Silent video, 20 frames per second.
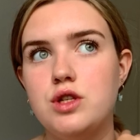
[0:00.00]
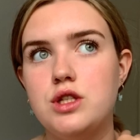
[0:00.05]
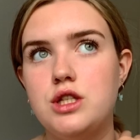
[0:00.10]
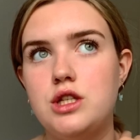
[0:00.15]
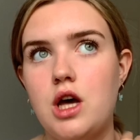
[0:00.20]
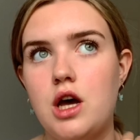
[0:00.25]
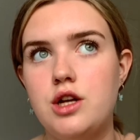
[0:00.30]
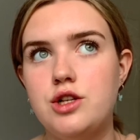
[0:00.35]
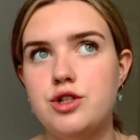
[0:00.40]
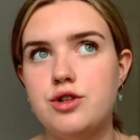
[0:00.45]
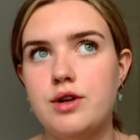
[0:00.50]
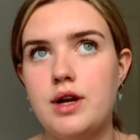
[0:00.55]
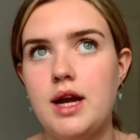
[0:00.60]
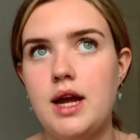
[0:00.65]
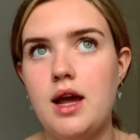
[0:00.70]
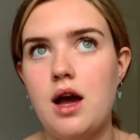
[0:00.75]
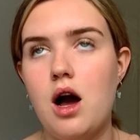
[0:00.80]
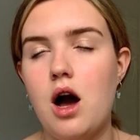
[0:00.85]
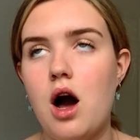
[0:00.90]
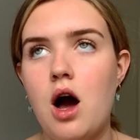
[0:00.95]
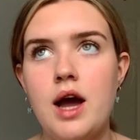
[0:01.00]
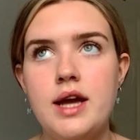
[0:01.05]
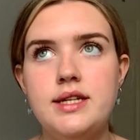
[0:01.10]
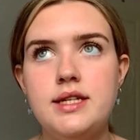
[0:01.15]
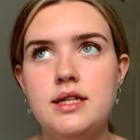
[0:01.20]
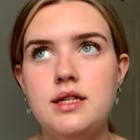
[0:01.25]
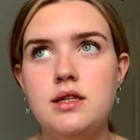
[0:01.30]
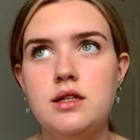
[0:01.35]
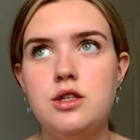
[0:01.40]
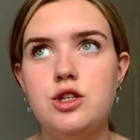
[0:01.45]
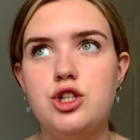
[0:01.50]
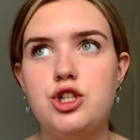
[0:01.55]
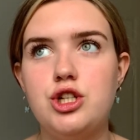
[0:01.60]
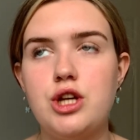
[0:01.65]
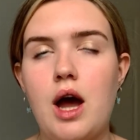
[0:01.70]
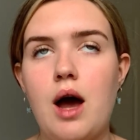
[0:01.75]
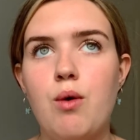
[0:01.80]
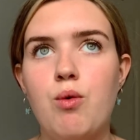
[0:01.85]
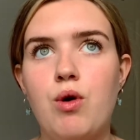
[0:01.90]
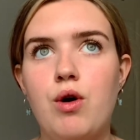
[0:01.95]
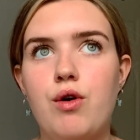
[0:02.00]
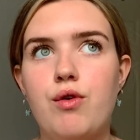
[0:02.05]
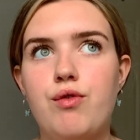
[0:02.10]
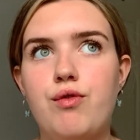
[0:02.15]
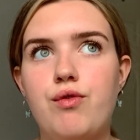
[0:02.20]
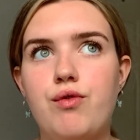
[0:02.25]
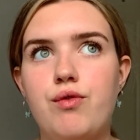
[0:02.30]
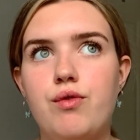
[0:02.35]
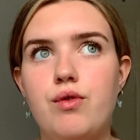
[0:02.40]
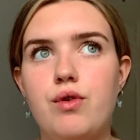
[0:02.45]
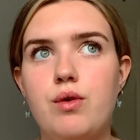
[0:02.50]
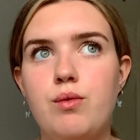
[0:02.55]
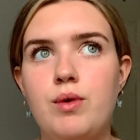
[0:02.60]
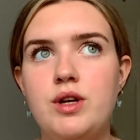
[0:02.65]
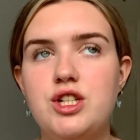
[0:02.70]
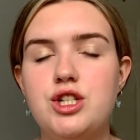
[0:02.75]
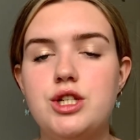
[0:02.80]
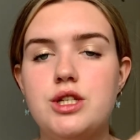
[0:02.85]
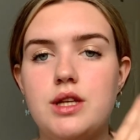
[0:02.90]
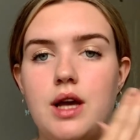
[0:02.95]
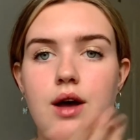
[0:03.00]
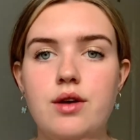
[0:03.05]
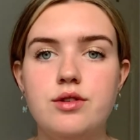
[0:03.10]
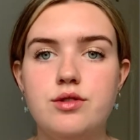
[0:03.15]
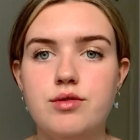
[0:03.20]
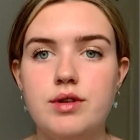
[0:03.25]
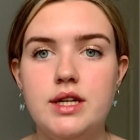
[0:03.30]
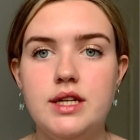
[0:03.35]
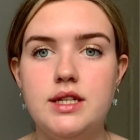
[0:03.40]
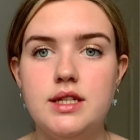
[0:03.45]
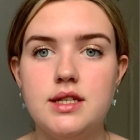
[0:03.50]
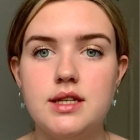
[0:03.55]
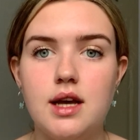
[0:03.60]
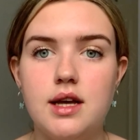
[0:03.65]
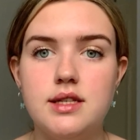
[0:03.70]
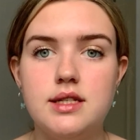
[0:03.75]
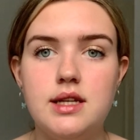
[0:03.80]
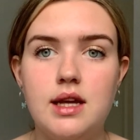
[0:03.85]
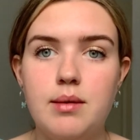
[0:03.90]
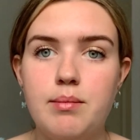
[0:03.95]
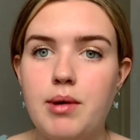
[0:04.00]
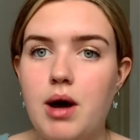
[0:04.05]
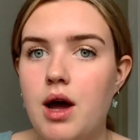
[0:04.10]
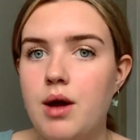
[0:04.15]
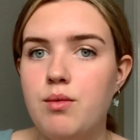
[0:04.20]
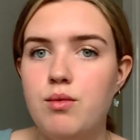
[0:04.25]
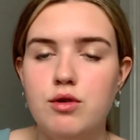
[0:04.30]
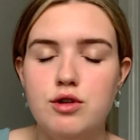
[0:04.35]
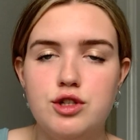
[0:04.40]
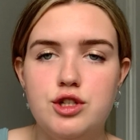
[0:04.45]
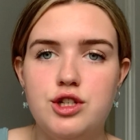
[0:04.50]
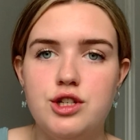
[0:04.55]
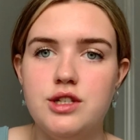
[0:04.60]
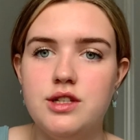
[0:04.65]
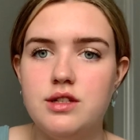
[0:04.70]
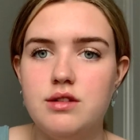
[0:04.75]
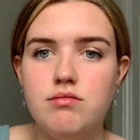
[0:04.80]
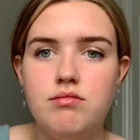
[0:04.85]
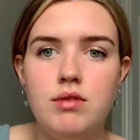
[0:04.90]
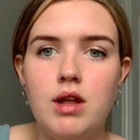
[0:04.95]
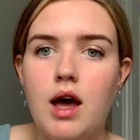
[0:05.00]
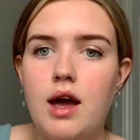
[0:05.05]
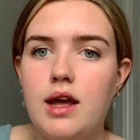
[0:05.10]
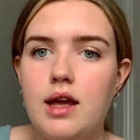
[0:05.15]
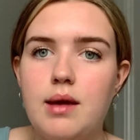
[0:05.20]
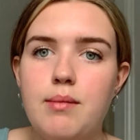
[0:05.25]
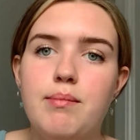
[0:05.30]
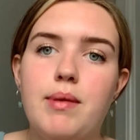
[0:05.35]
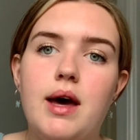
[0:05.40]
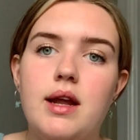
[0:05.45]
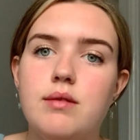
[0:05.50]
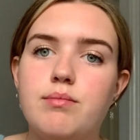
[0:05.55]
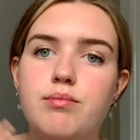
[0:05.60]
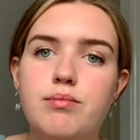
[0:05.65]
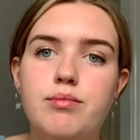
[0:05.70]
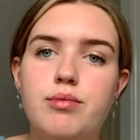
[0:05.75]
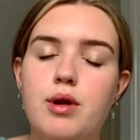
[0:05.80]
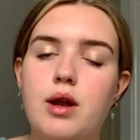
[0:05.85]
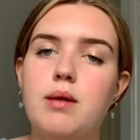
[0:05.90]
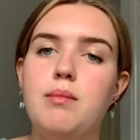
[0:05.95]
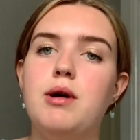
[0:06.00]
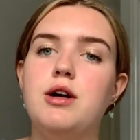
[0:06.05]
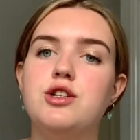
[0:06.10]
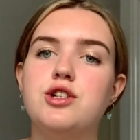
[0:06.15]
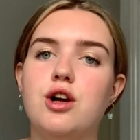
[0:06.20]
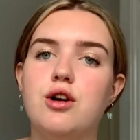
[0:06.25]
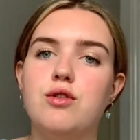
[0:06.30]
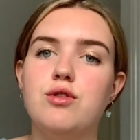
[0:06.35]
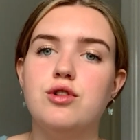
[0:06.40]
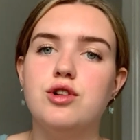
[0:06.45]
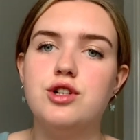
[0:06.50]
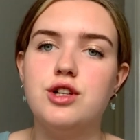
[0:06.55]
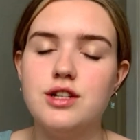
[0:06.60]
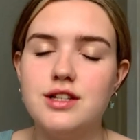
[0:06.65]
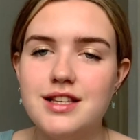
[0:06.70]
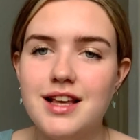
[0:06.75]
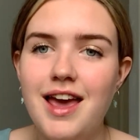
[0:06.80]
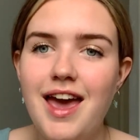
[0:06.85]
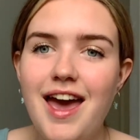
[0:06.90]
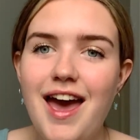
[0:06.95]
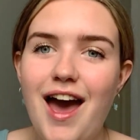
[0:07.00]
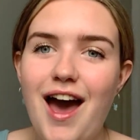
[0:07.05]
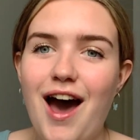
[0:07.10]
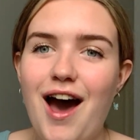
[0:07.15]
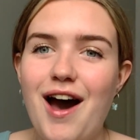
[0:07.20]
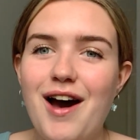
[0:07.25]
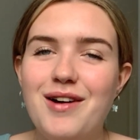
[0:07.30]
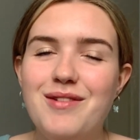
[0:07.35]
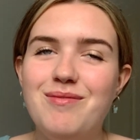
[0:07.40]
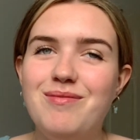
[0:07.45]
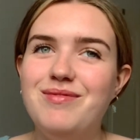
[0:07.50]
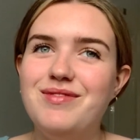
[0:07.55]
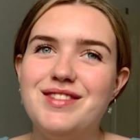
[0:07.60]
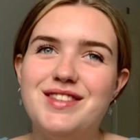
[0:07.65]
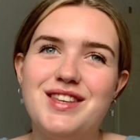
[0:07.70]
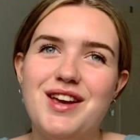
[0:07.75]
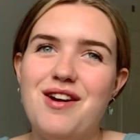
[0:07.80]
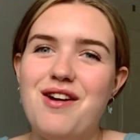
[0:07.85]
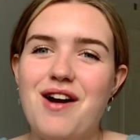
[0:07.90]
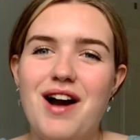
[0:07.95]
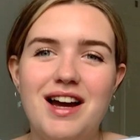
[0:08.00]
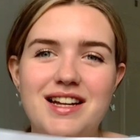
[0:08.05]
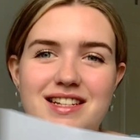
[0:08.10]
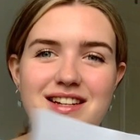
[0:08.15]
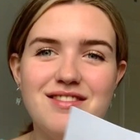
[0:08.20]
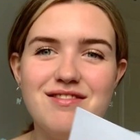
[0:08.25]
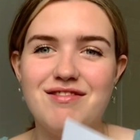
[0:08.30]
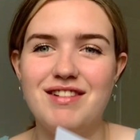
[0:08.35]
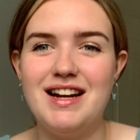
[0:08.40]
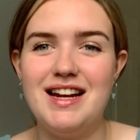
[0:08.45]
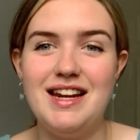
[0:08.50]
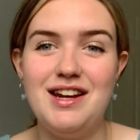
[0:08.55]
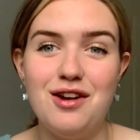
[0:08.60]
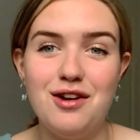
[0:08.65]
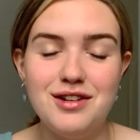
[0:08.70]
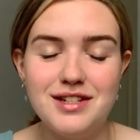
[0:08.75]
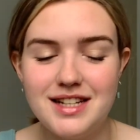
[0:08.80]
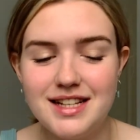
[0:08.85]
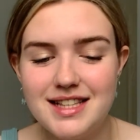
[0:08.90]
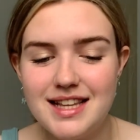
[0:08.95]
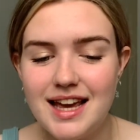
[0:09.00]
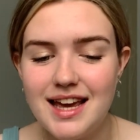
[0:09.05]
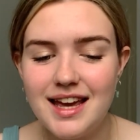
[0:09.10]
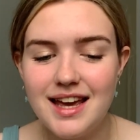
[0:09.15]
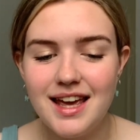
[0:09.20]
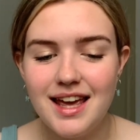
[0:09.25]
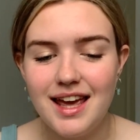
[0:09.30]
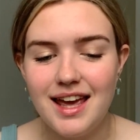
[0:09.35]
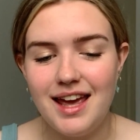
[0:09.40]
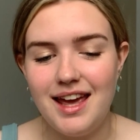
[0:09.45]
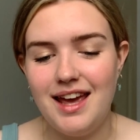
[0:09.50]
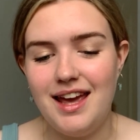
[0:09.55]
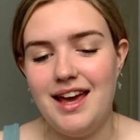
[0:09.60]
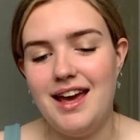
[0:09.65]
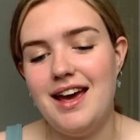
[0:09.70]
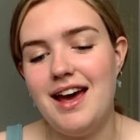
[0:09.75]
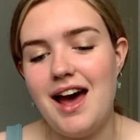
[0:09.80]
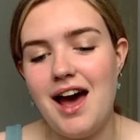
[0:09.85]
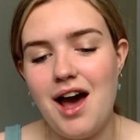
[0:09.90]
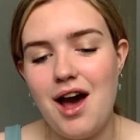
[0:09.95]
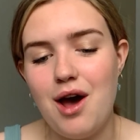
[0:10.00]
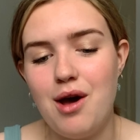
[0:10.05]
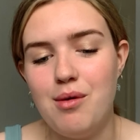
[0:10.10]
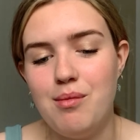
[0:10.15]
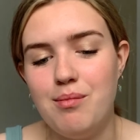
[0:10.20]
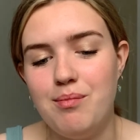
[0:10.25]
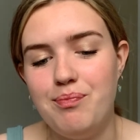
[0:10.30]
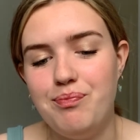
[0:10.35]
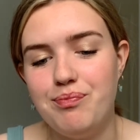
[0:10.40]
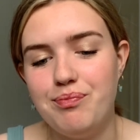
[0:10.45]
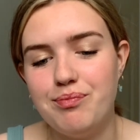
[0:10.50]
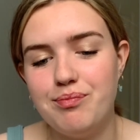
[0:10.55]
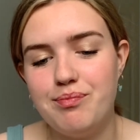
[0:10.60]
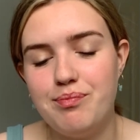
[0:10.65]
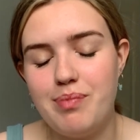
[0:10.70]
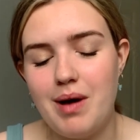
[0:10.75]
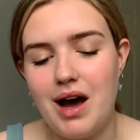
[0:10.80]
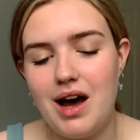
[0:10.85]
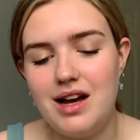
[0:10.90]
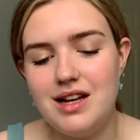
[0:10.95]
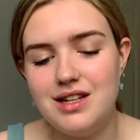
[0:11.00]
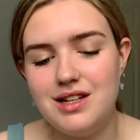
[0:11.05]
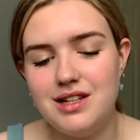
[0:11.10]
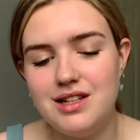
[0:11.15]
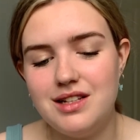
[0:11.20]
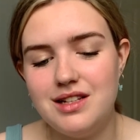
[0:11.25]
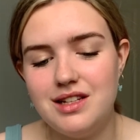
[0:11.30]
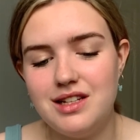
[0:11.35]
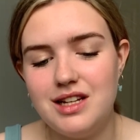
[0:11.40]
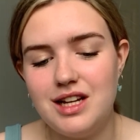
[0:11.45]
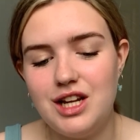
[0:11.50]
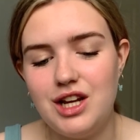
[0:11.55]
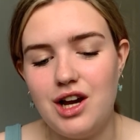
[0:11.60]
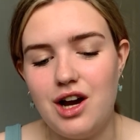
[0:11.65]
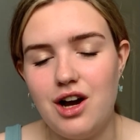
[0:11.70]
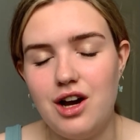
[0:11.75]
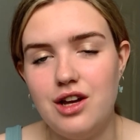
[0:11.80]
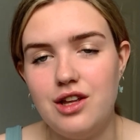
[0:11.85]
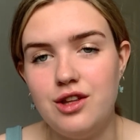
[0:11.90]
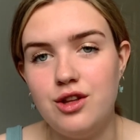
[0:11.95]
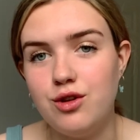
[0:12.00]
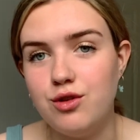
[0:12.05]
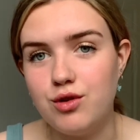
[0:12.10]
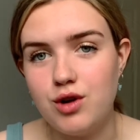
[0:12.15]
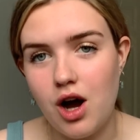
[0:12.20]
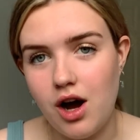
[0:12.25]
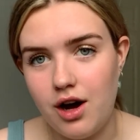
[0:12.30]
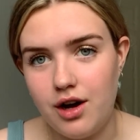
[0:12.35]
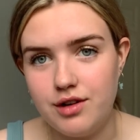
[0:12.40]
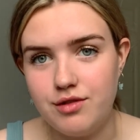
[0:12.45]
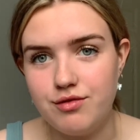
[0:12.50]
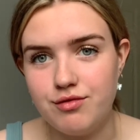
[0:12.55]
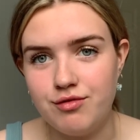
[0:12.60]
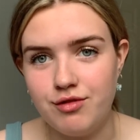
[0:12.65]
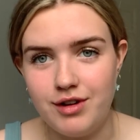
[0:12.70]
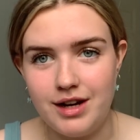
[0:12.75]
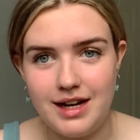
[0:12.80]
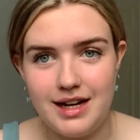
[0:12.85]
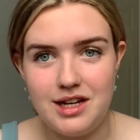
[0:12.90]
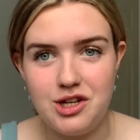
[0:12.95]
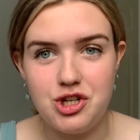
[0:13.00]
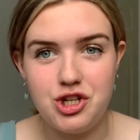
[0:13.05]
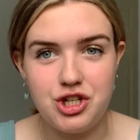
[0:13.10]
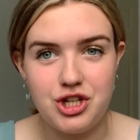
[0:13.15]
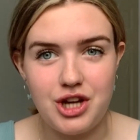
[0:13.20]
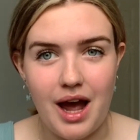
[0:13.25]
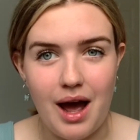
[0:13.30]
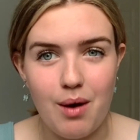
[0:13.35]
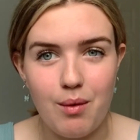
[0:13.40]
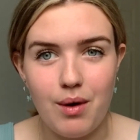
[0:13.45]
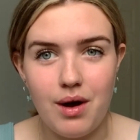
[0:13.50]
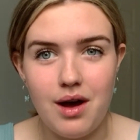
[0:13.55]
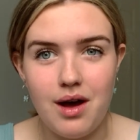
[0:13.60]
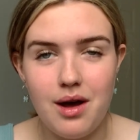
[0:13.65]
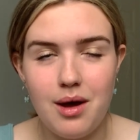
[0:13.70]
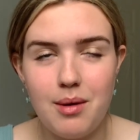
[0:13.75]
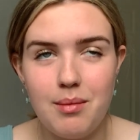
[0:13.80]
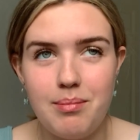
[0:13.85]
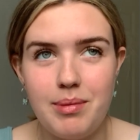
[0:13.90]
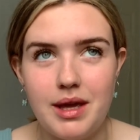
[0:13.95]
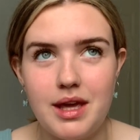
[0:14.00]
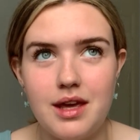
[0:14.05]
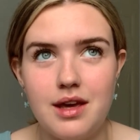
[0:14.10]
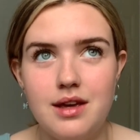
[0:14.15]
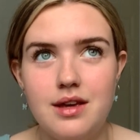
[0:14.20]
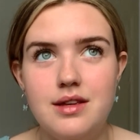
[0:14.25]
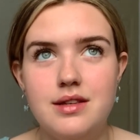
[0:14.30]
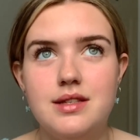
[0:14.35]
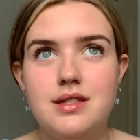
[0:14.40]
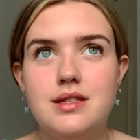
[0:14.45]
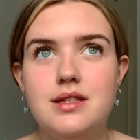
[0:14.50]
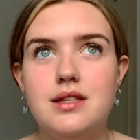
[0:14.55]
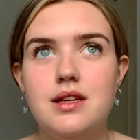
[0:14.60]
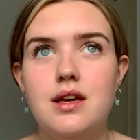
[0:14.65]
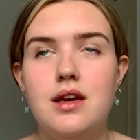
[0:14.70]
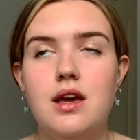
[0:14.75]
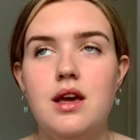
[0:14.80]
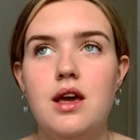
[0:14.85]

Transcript: surgery, I didn't shower, which sounds really disgusting, but I was just lying in bed pretty much unconscious. So I didn't really notice it. But you can't really shower because